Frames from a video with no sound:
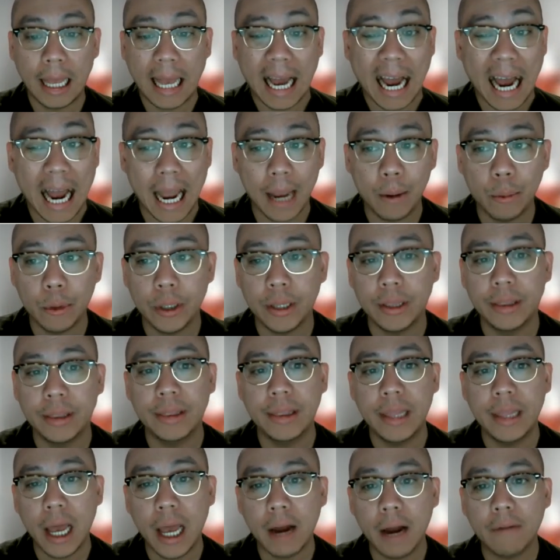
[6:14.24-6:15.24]
I would
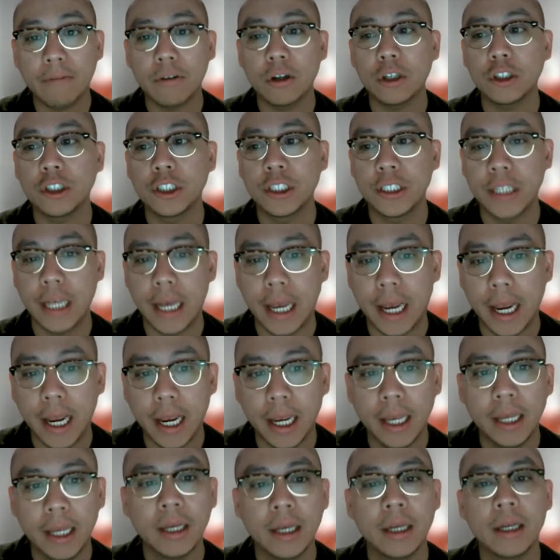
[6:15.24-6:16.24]
never
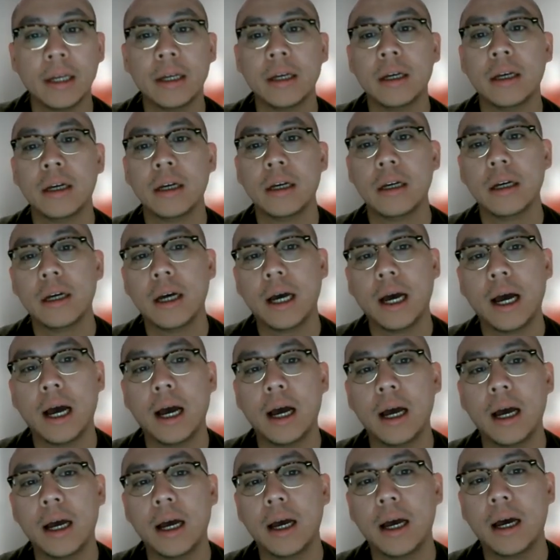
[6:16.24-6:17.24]
say,
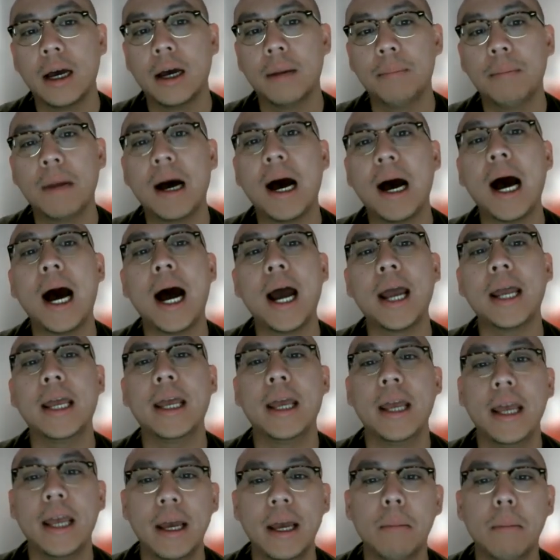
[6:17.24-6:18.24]

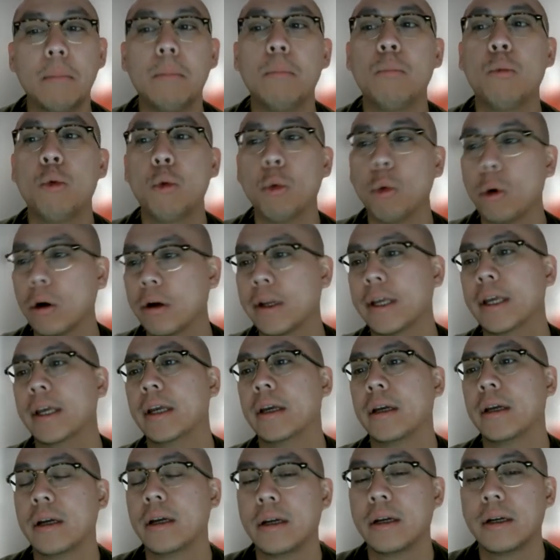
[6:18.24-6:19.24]
I am working.
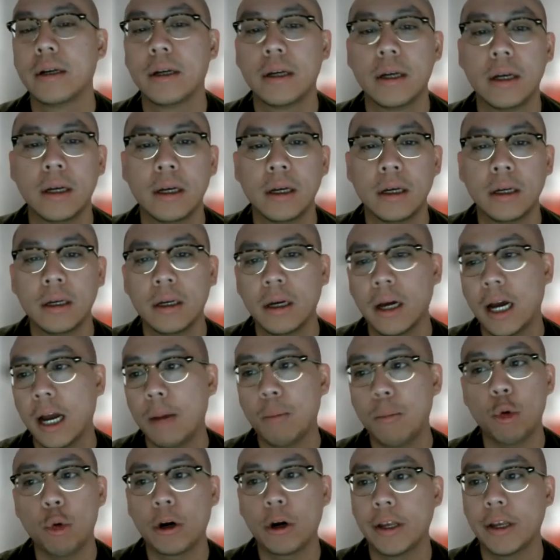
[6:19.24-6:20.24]

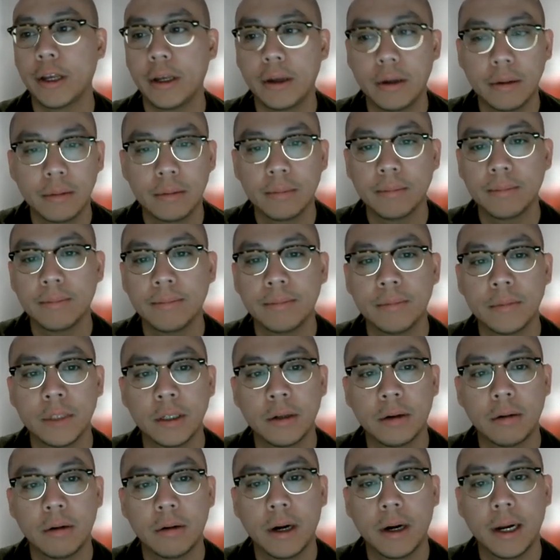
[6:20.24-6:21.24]
I'm working,
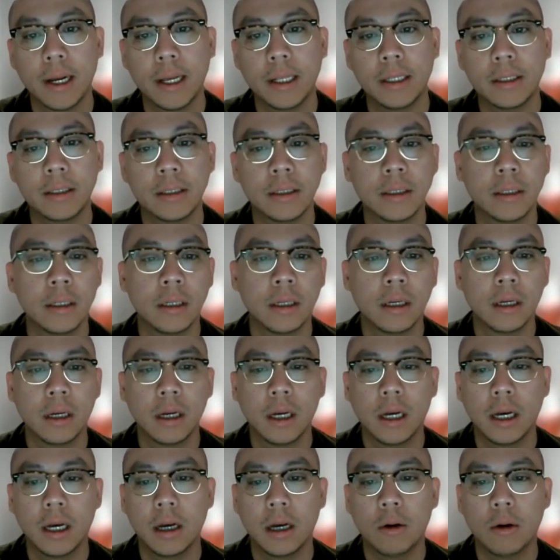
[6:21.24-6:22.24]
right?
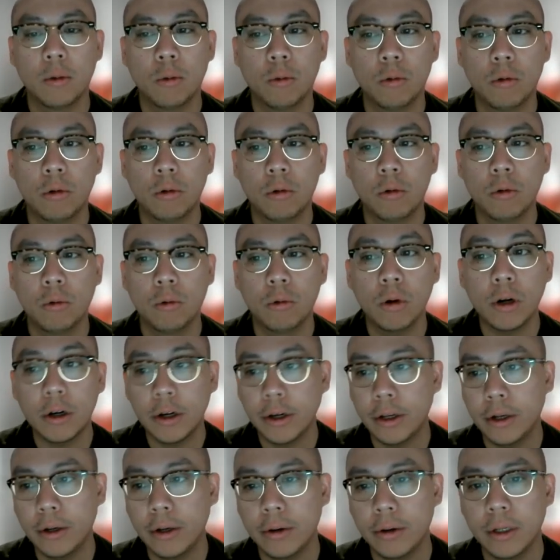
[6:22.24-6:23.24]
What are
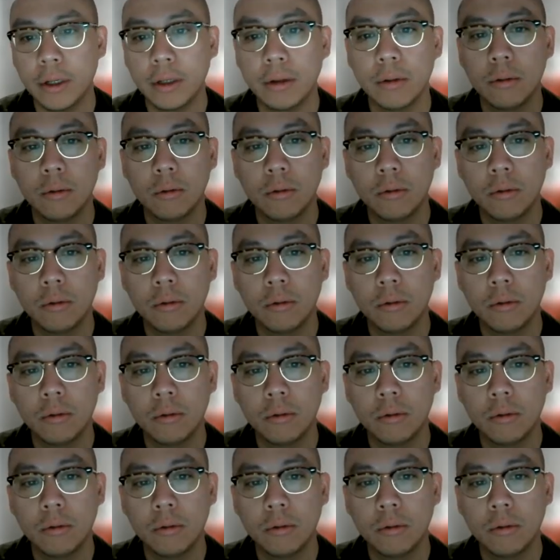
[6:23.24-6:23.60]
you doing?